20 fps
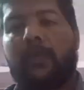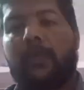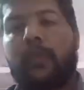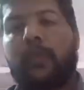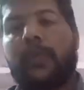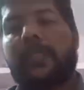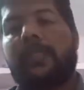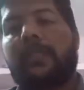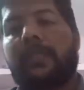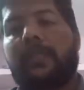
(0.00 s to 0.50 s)

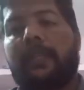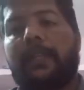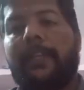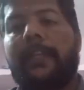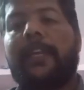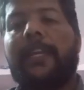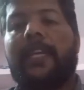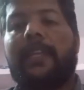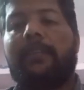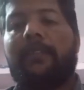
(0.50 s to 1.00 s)
one's
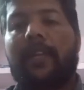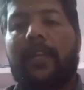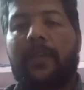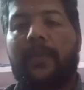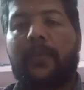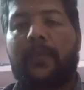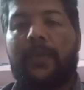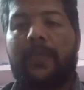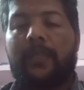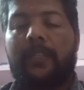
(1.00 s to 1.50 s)
native
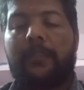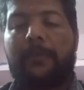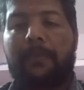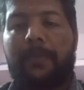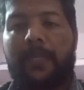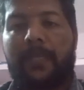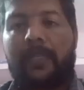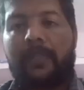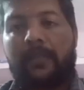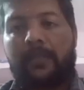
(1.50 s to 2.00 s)
language
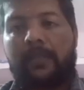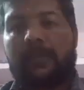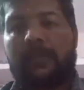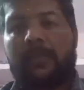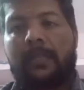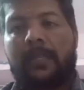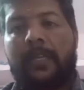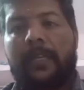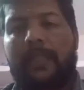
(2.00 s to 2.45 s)
speakers,